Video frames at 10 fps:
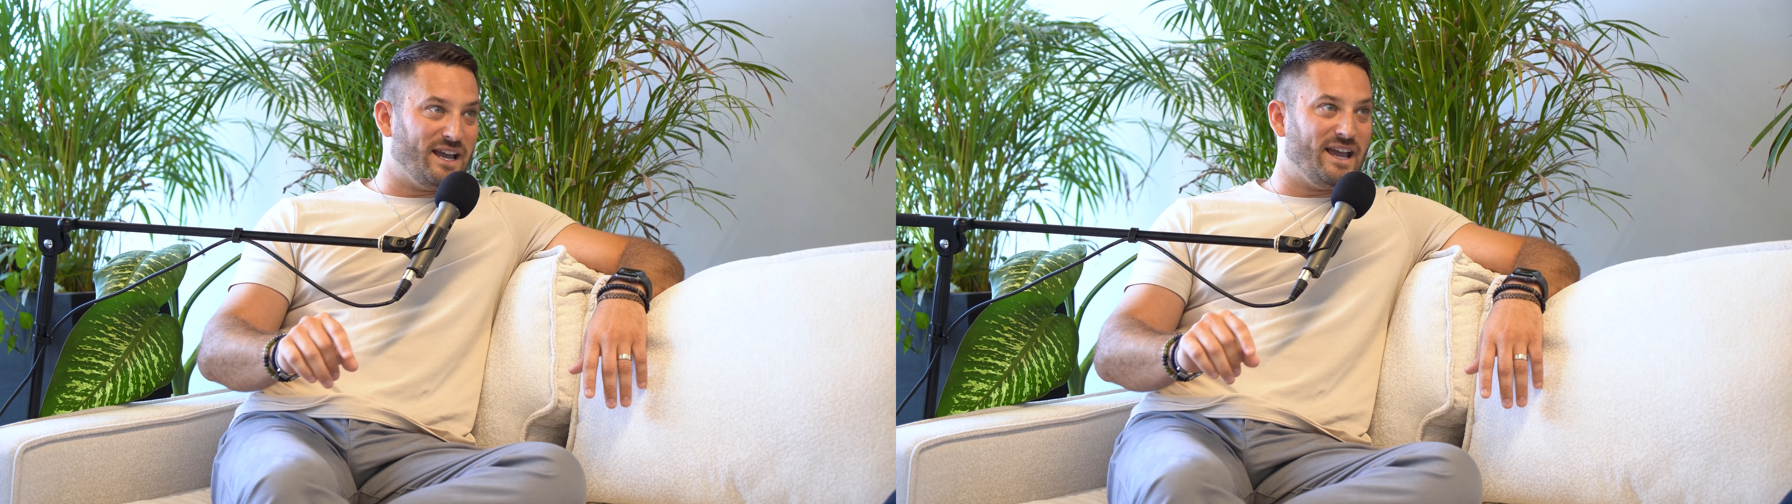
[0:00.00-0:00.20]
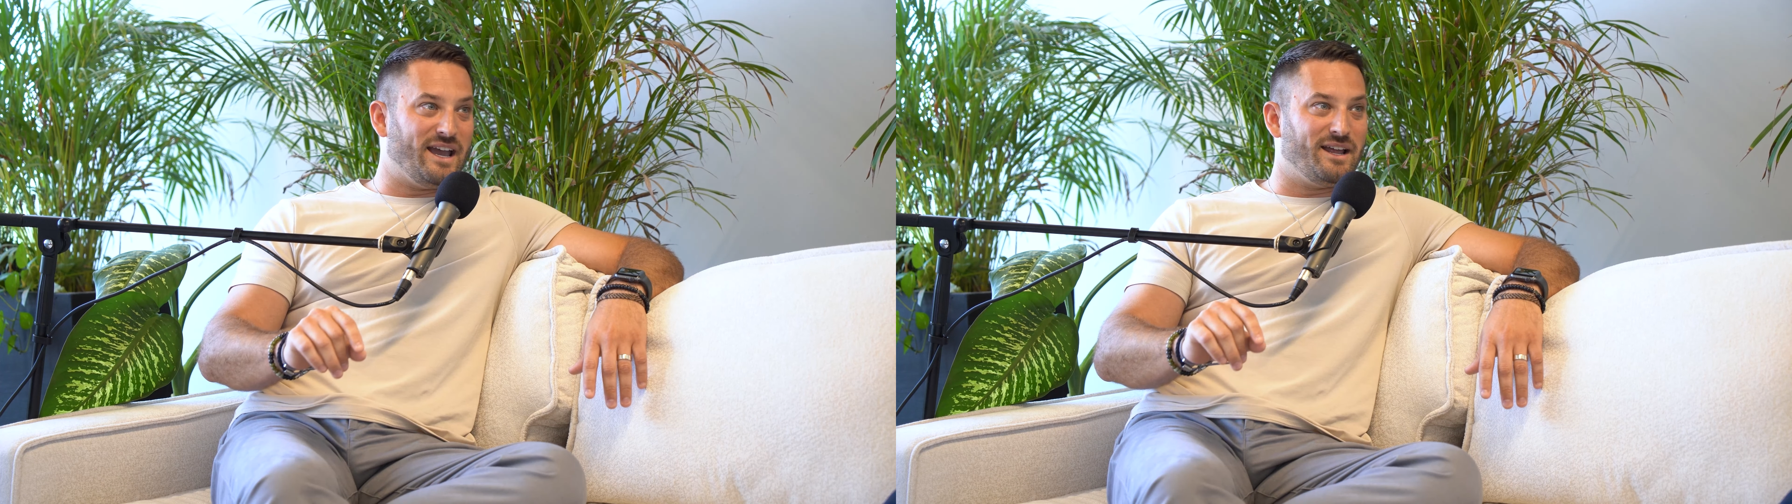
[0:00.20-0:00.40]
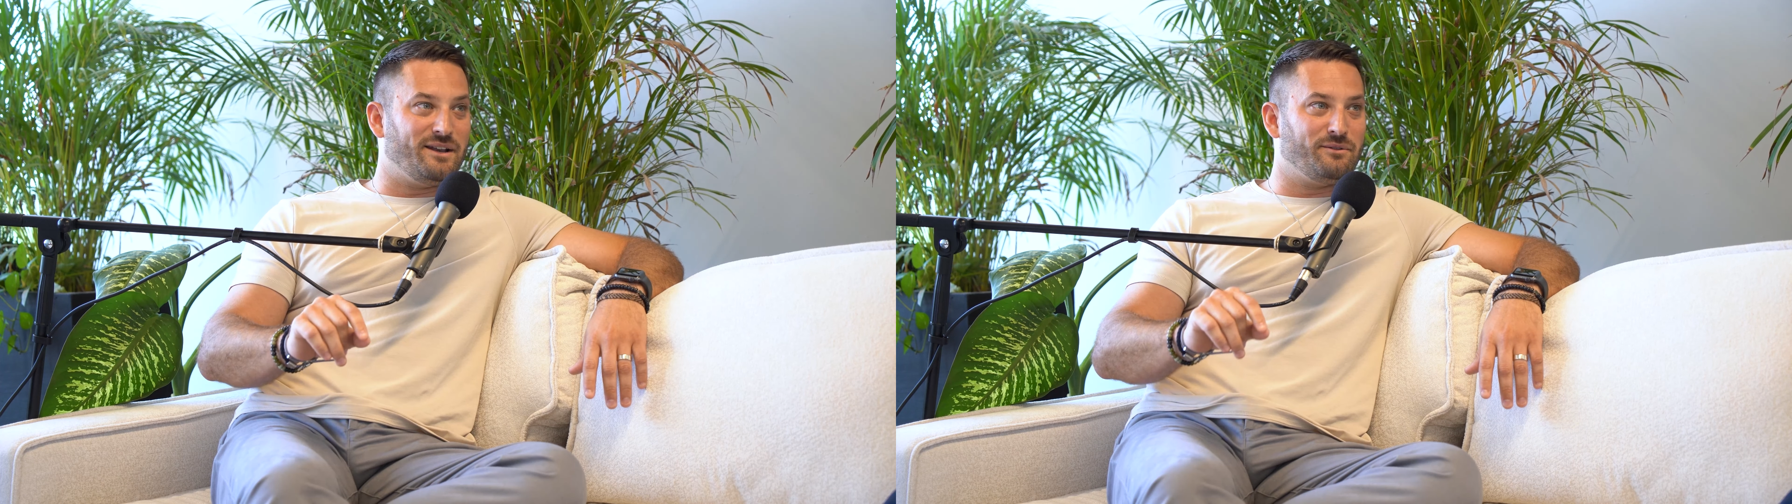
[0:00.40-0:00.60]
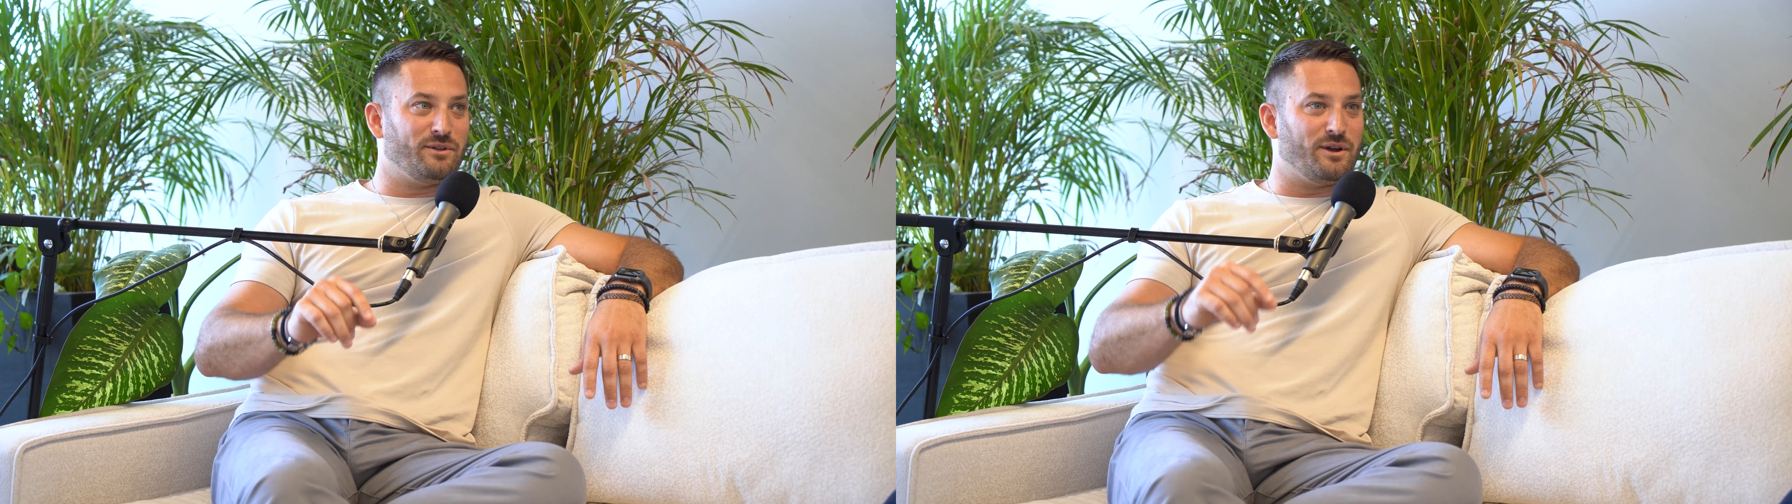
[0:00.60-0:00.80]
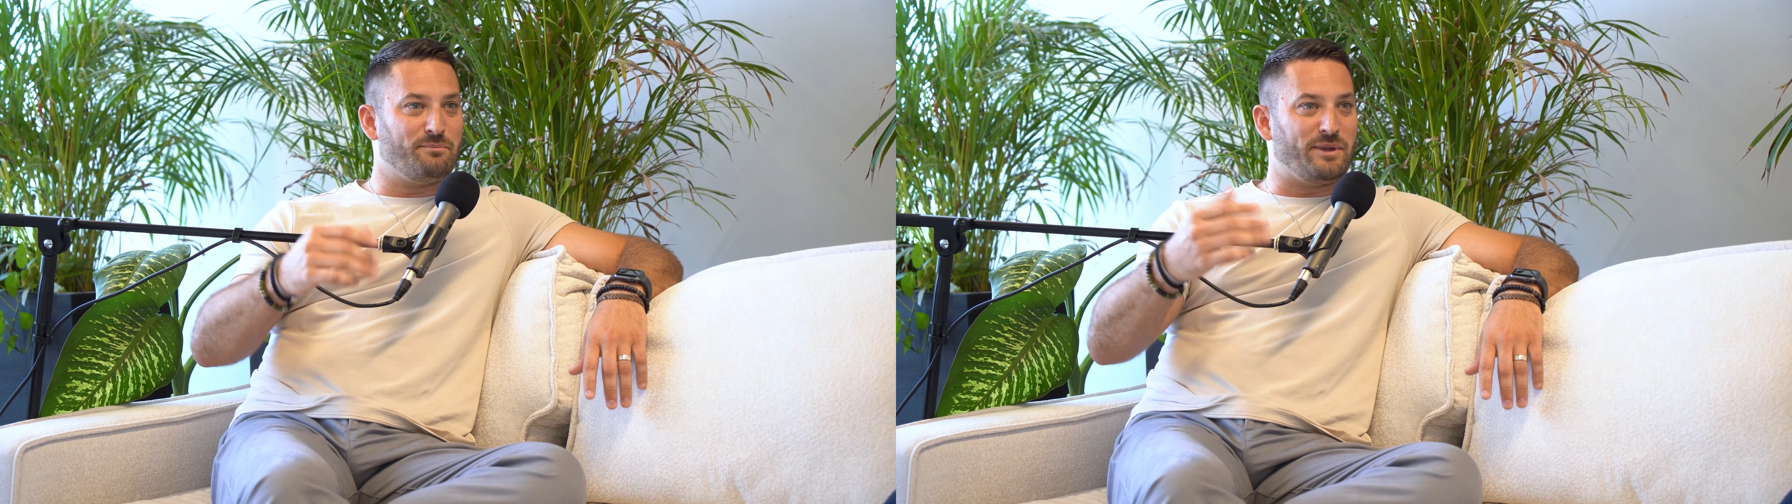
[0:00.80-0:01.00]
And
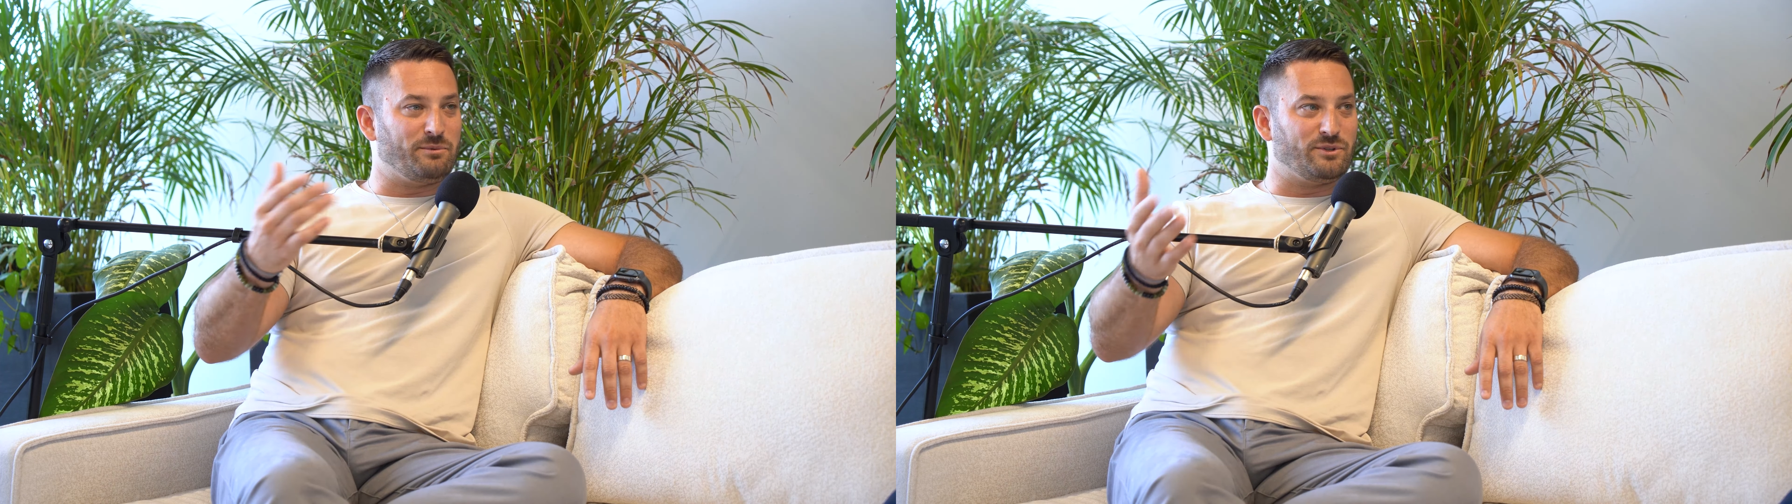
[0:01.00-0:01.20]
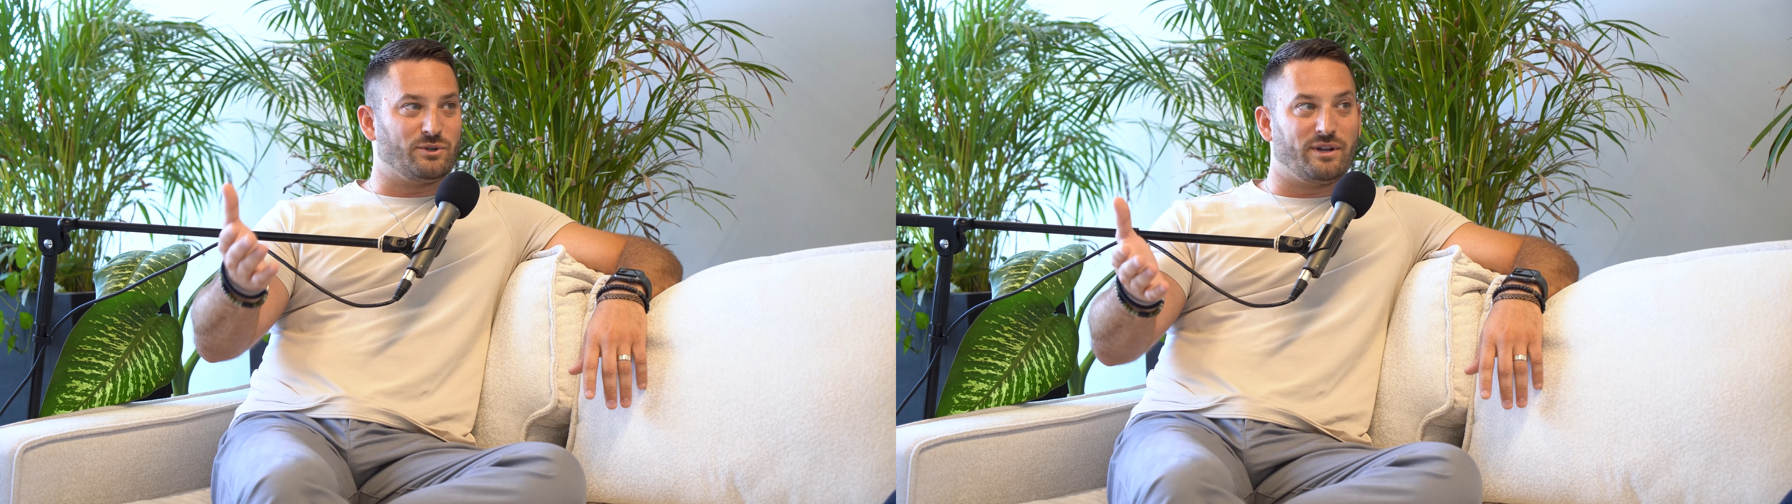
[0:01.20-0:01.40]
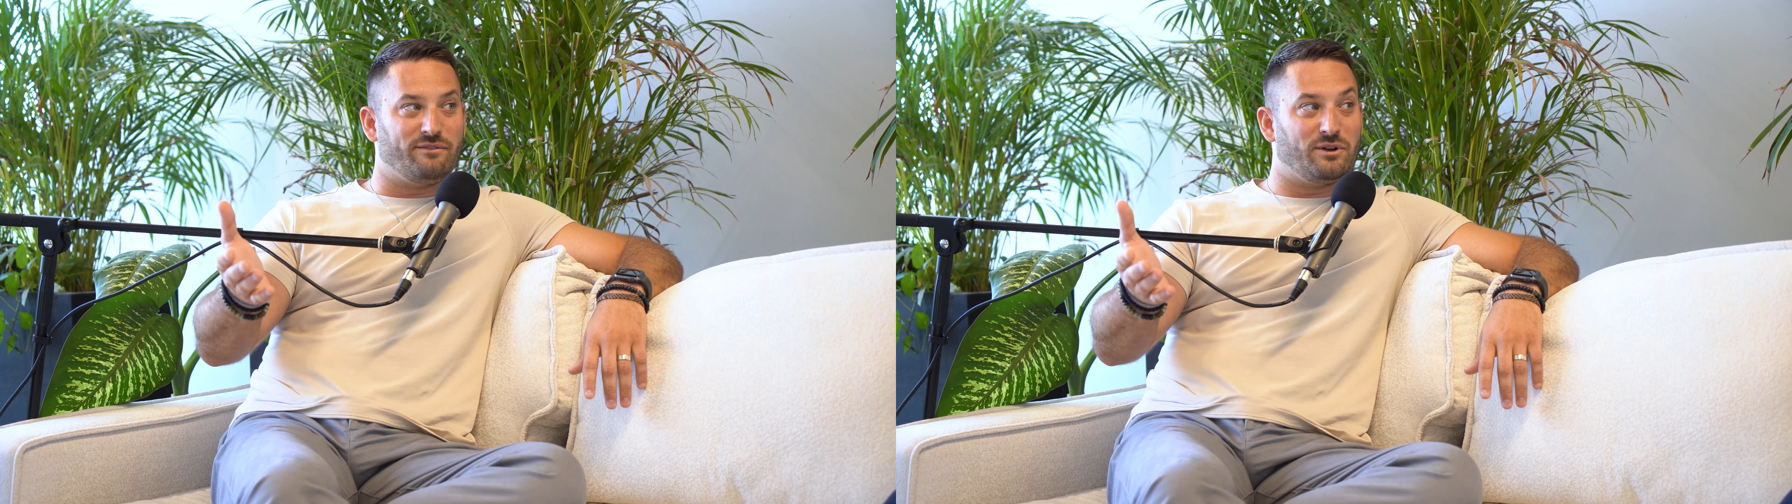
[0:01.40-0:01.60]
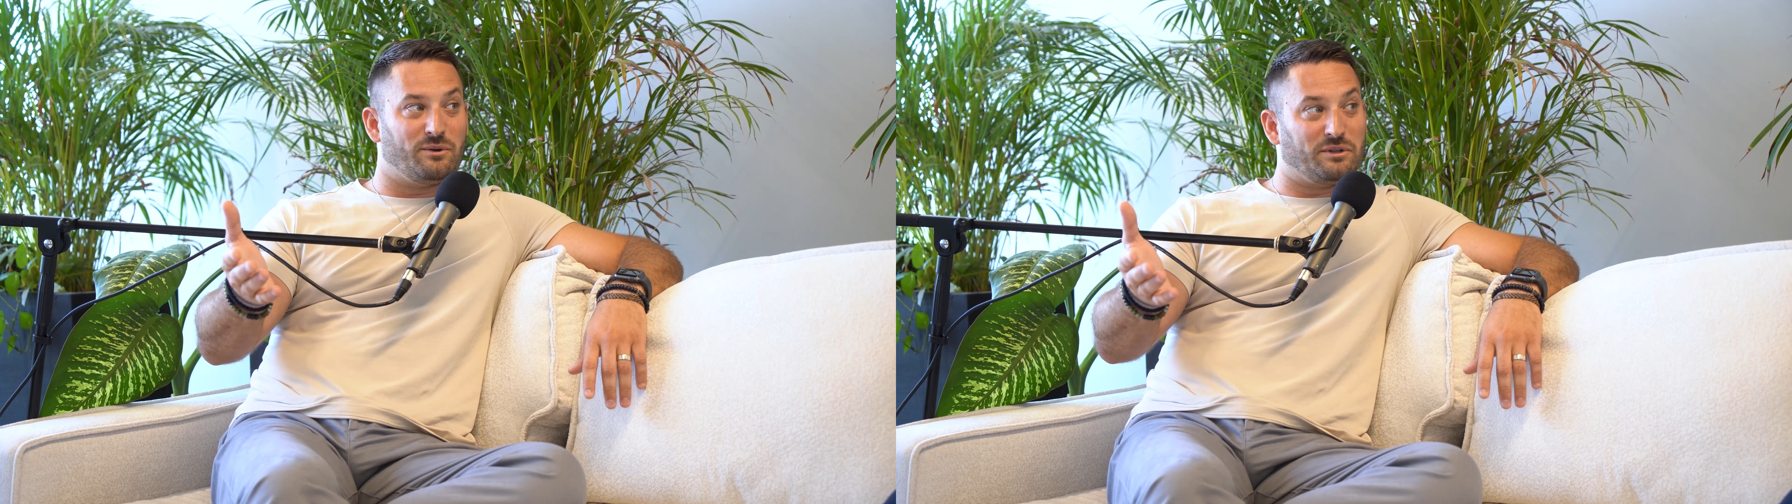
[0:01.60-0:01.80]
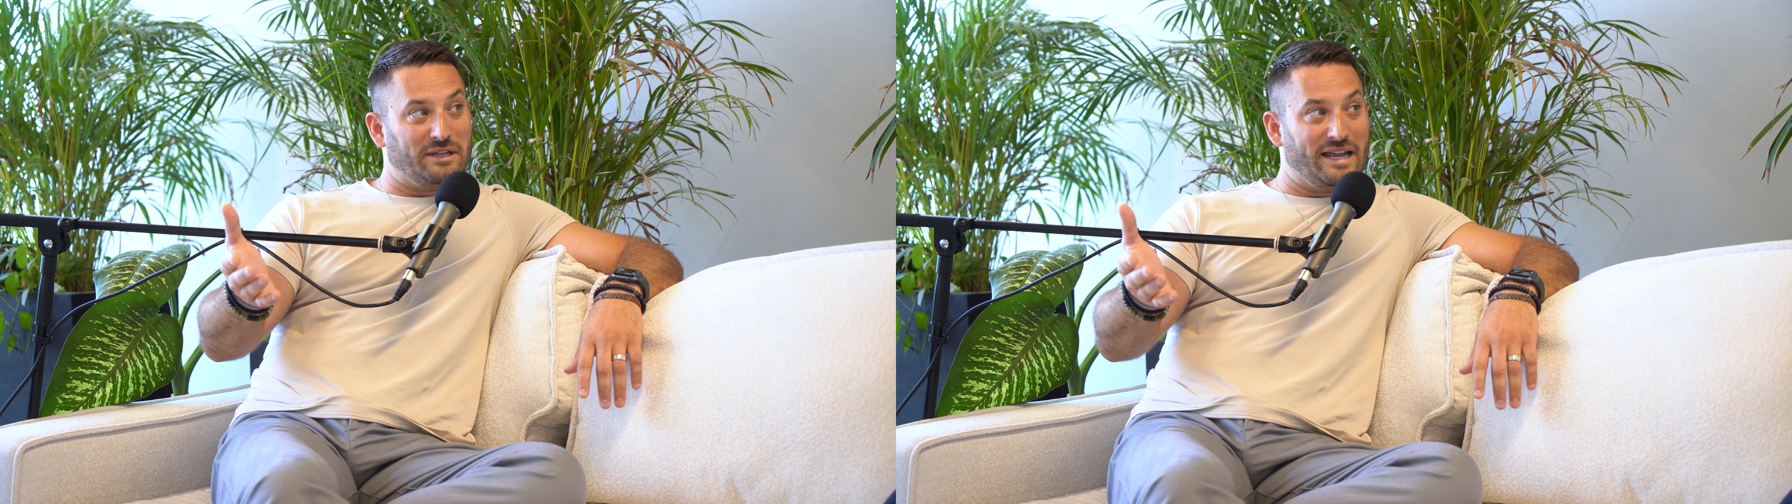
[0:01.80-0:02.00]
the people don't even
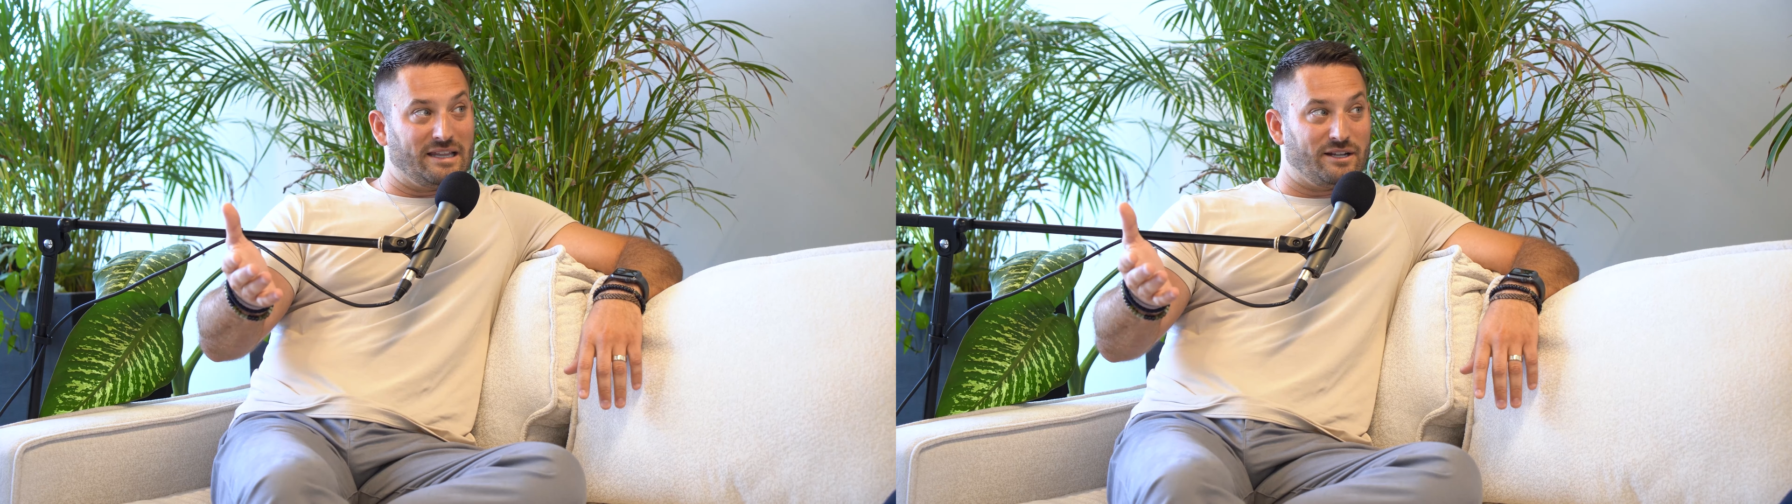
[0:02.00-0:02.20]
own the land.